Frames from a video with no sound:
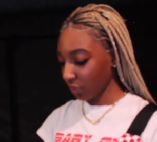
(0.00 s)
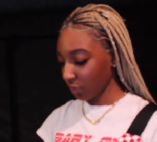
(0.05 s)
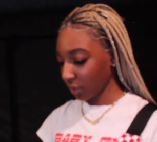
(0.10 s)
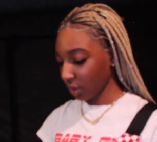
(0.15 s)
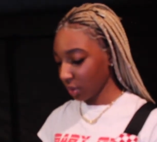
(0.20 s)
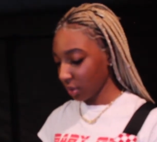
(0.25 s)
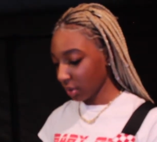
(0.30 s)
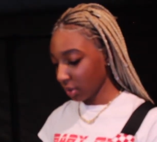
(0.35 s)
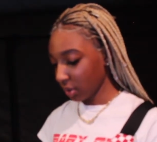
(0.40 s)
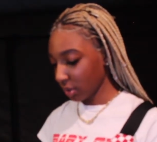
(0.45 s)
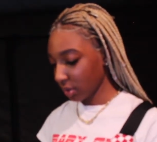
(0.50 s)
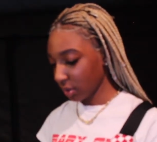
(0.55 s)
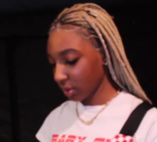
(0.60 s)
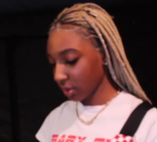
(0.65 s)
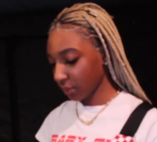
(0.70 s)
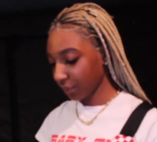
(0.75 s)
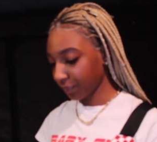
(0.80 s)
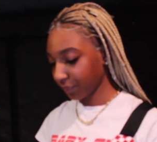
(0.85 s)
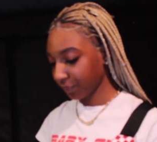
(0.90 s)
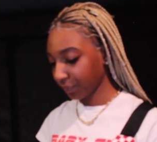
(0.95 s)

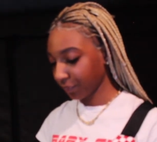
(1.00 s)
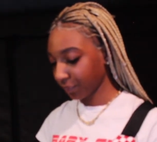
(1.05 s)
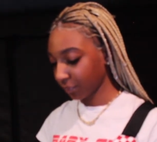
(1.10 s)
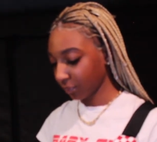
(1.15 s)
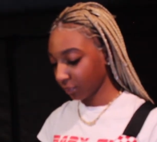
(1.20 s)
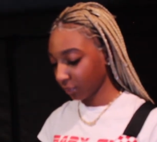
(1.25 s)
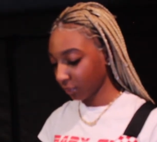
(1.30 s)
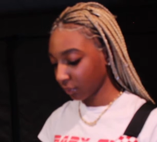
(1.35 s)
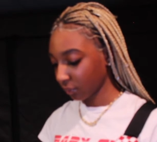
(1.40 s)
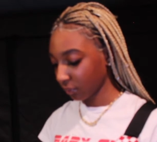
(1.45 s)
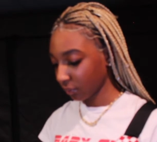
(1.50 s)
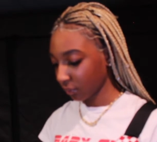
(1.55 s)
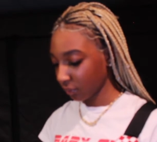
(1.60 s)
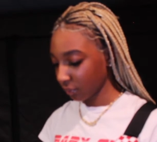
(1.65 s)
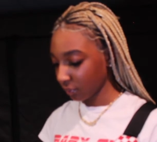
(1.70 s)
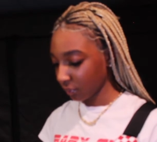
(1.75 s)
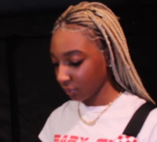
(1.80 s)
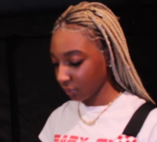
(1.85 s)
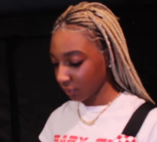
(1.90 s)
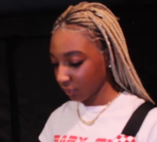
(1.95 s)

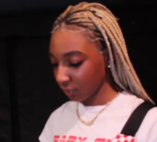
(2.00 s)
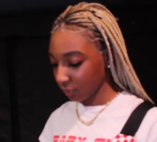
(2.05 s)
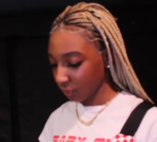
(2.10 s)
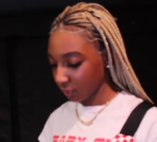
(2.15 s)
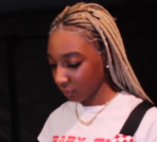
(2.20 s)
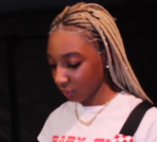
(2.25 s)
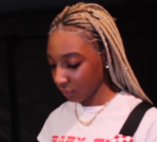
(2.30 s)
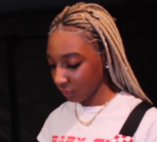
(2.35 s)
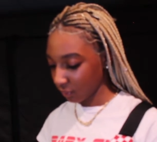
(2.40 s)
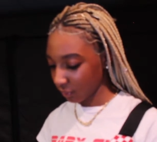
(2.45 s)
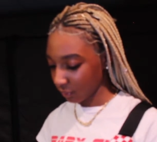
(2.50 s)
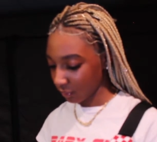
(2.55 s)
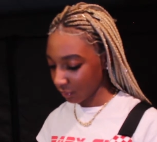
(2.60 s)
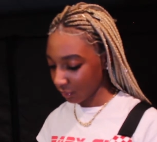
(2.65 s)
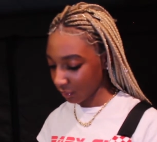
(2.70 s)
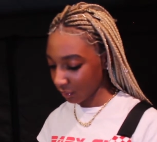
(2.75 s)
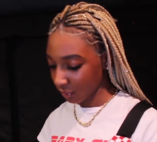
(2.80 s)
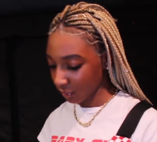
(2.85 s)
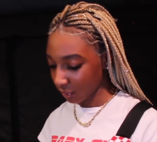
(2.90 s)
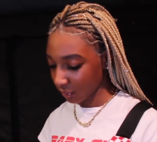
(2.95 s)

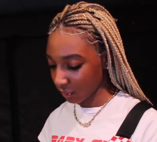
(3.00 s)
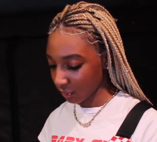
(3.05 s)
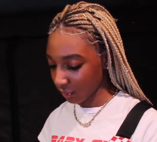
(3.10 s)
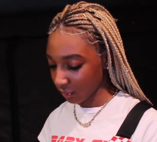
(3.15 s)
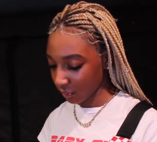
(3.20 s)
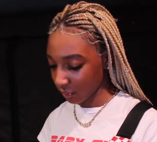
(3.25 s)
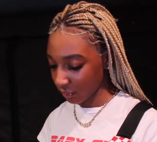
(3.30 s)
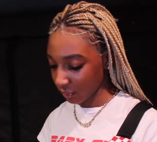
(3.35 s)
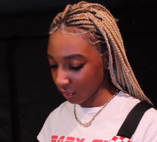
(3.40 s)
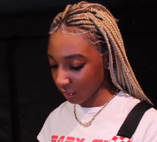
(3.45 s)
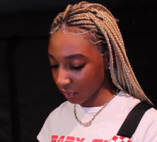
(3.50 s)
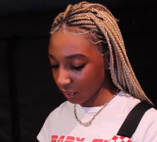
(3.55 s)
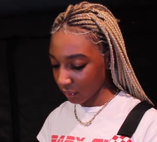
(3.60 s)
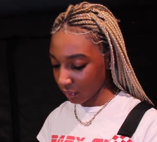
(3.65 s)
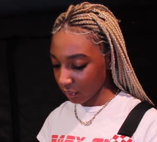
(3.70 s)
No one is speaking in this clip.